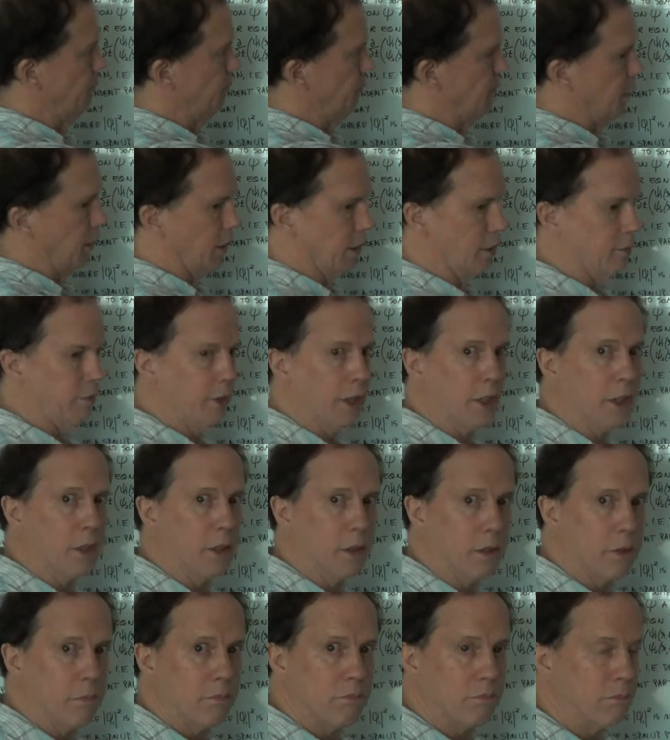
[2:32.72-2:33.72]
eigenvector
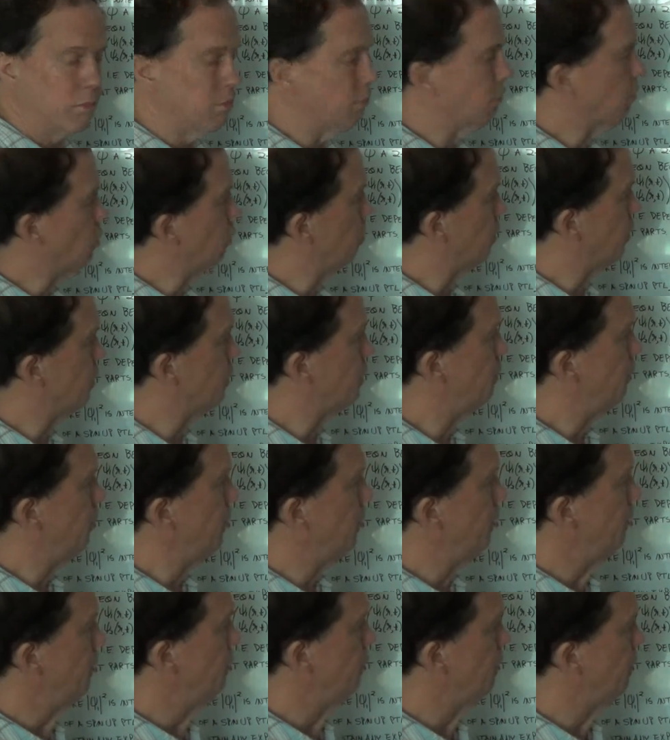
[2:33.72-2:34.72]
called a
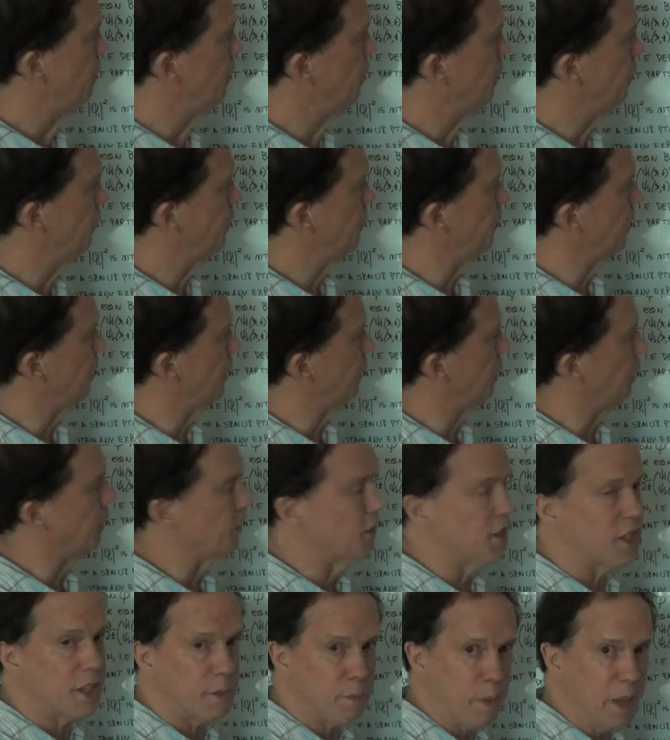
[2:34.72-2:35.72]
spinner, a
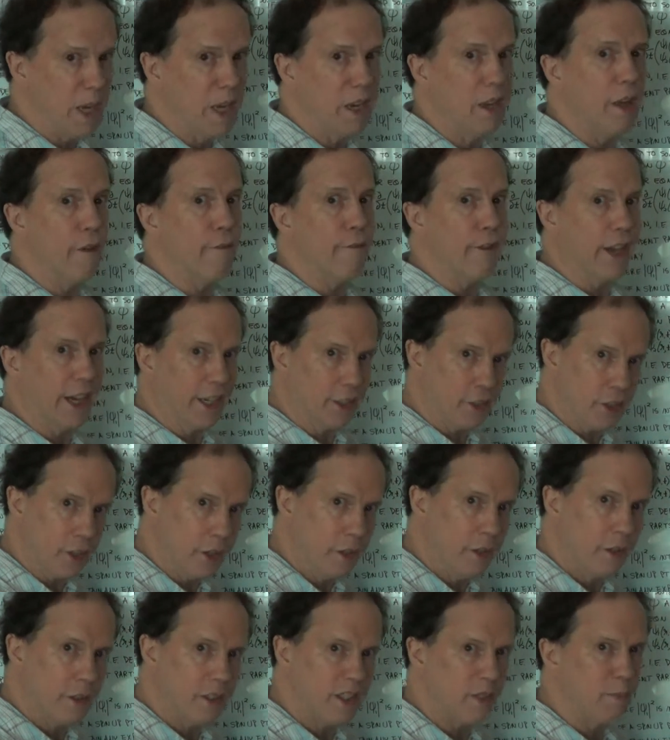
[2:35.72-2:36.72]
spin vector
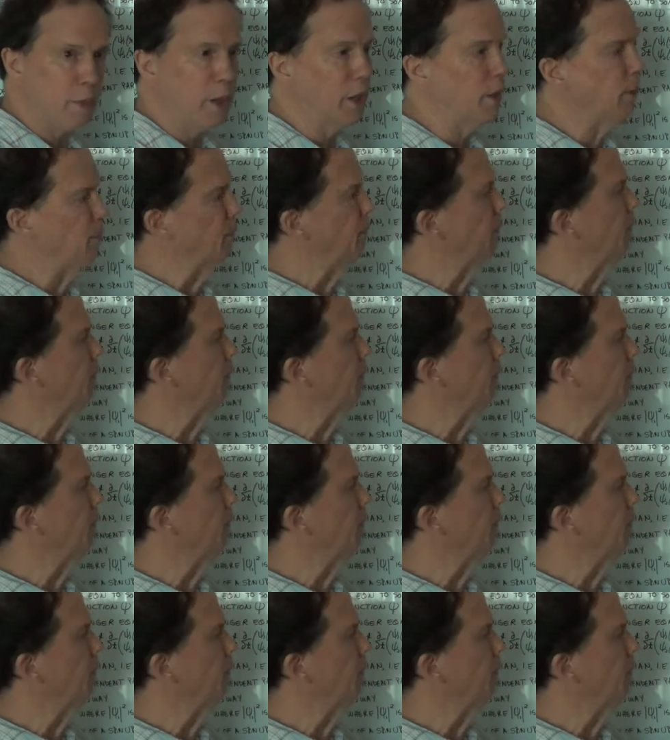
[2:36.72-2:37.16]
spinner,